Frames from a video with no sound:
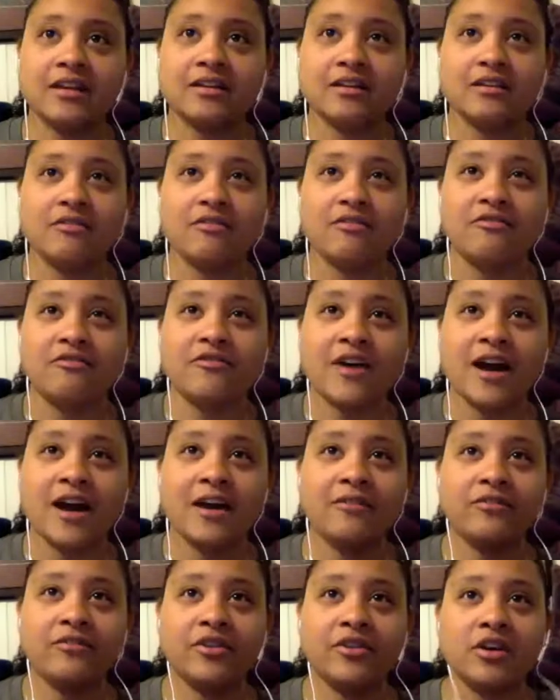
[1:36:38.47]
a
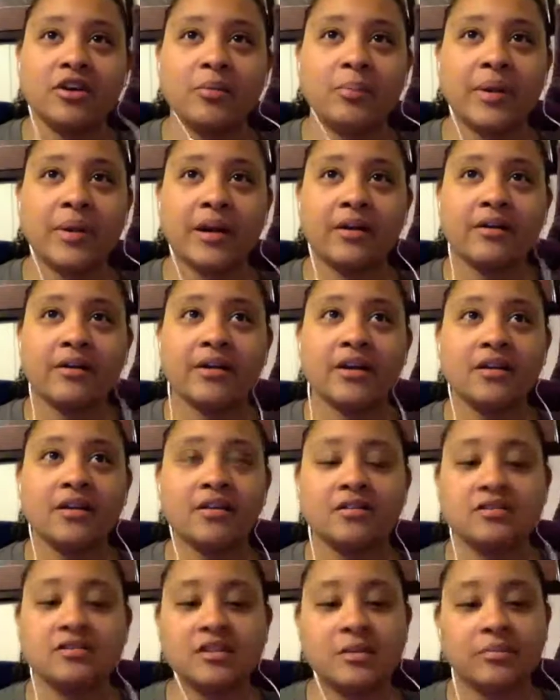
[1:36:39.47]
5-year period
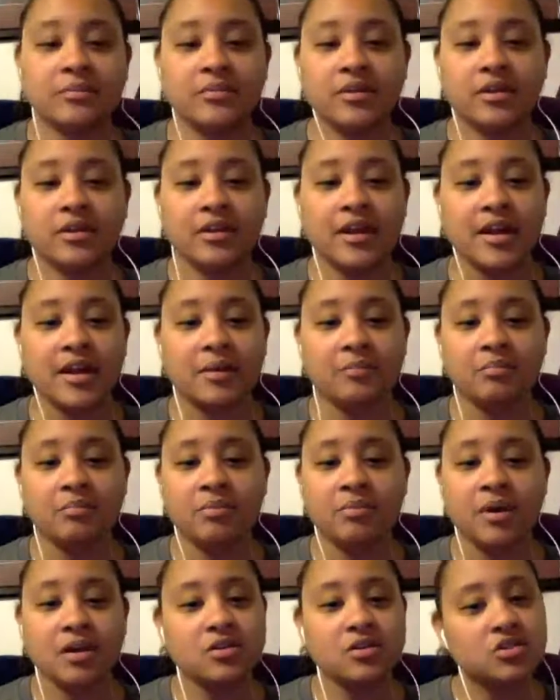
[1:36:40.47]
or something, like
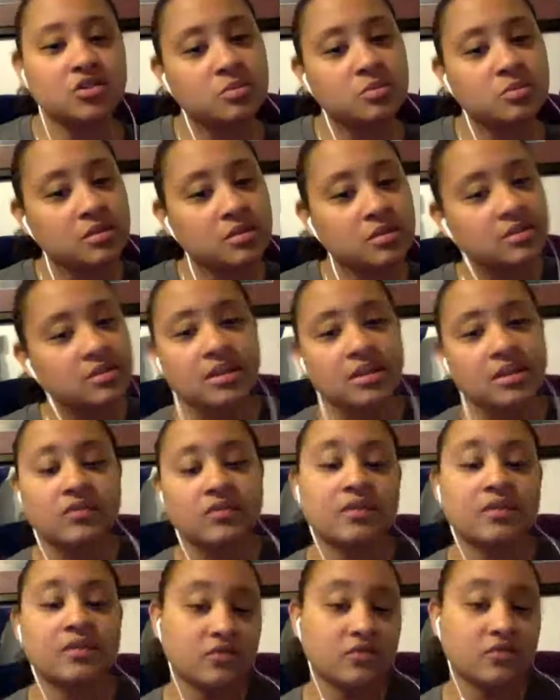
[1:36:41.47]
posthumously,
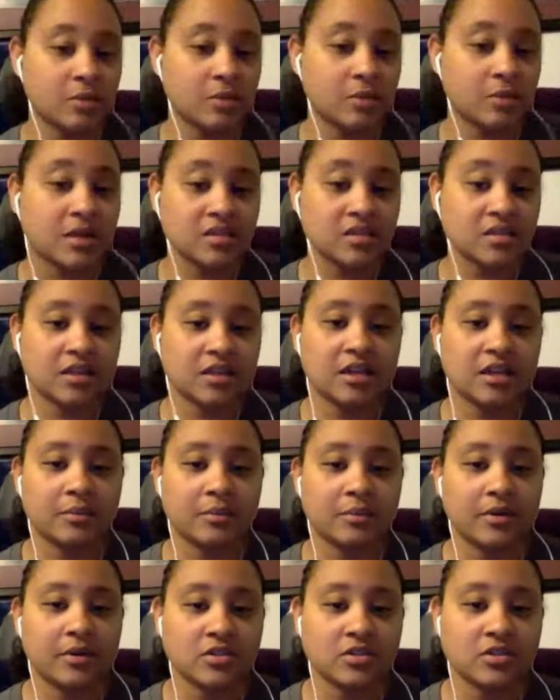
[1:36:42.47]
if somebody's going to get
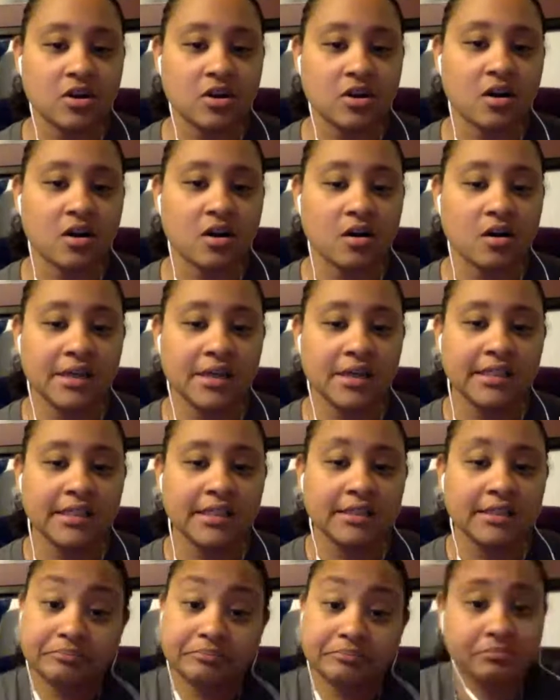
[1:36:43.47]
a star.
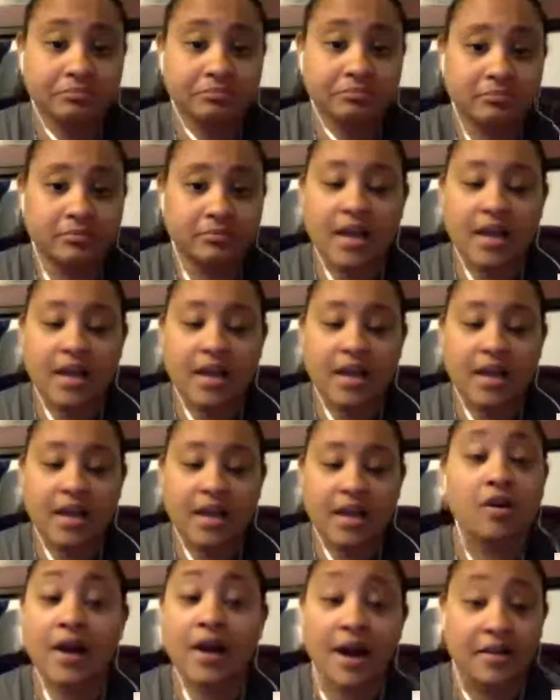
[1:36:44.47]
I
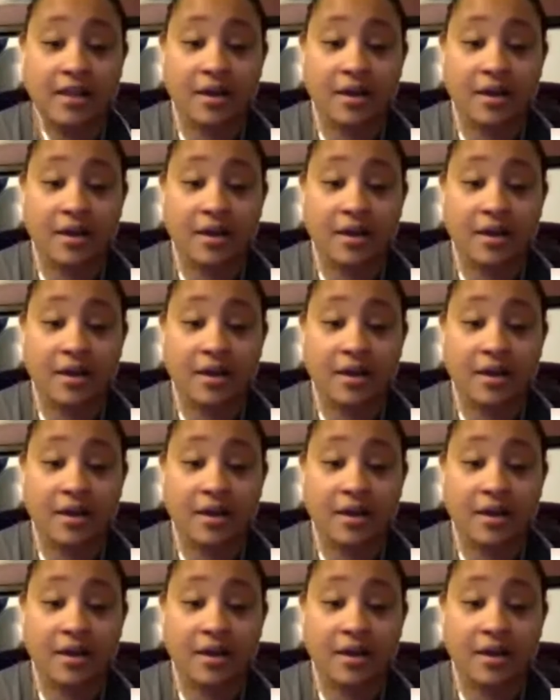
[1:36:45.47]
don't know how that